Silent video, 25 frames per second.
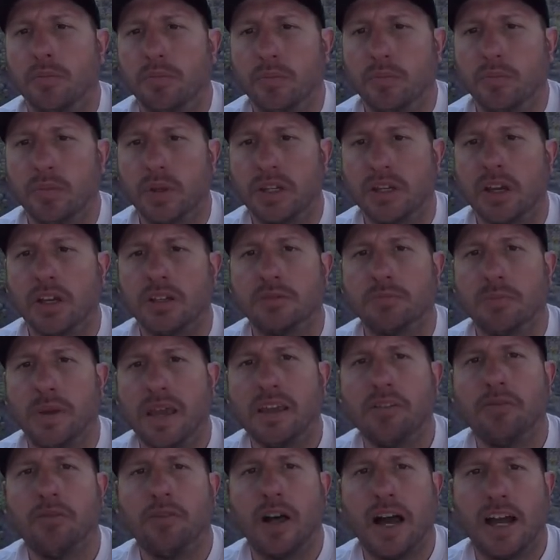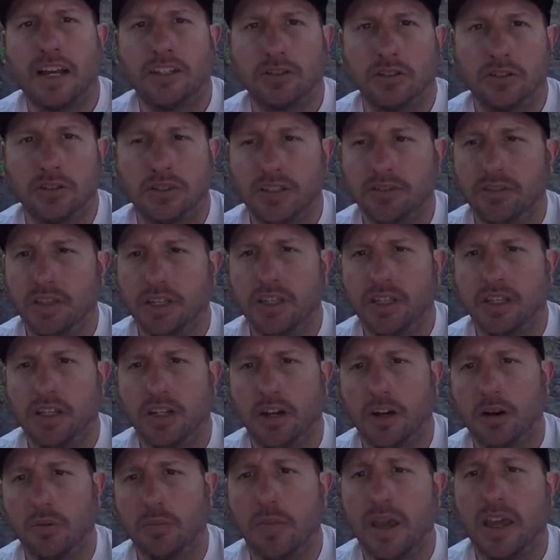because mayflies are living
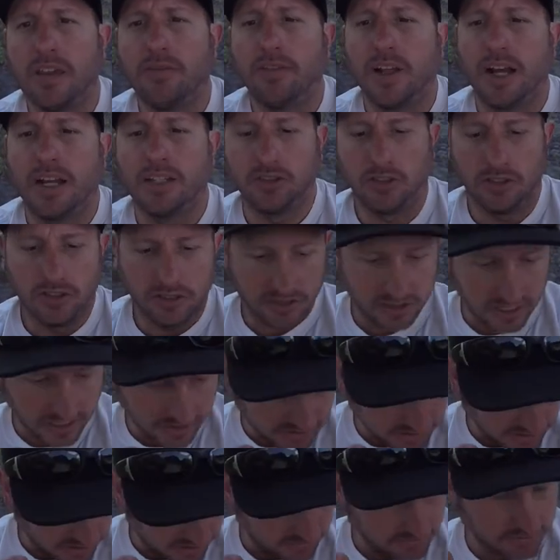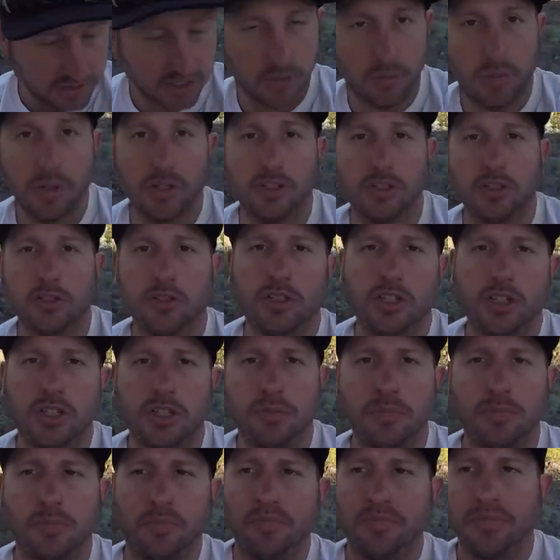here, mayflies are sensitive to
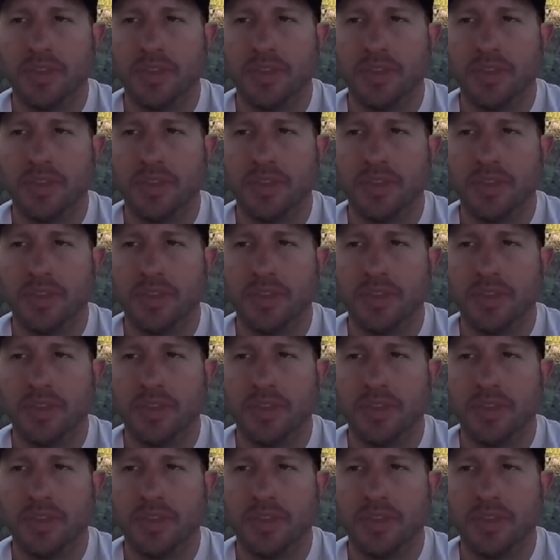pollution.